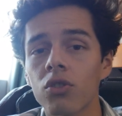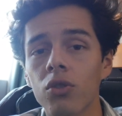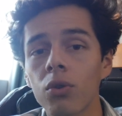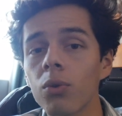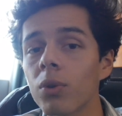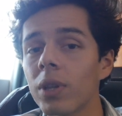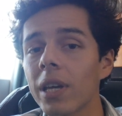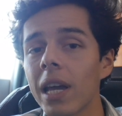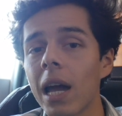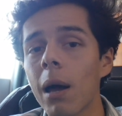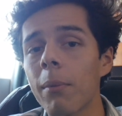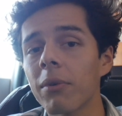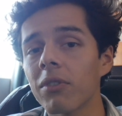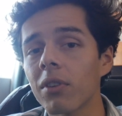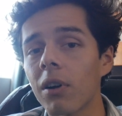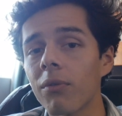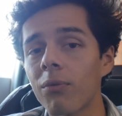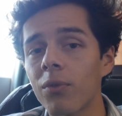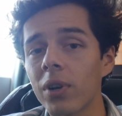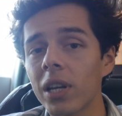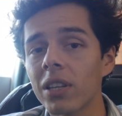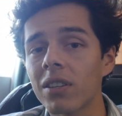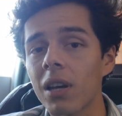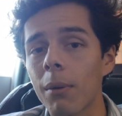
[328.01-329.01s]
to the Amazon
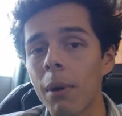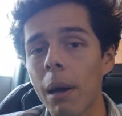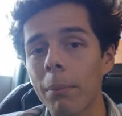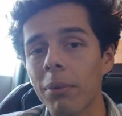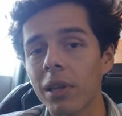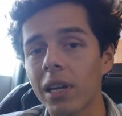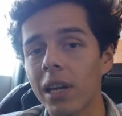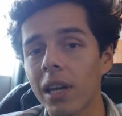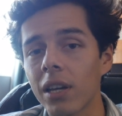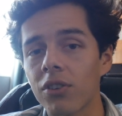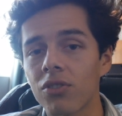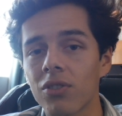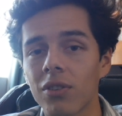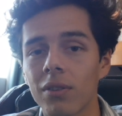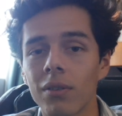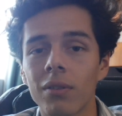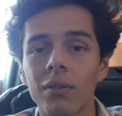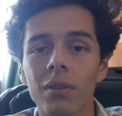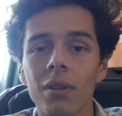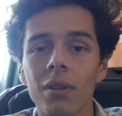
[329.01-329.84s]
FreeTime application.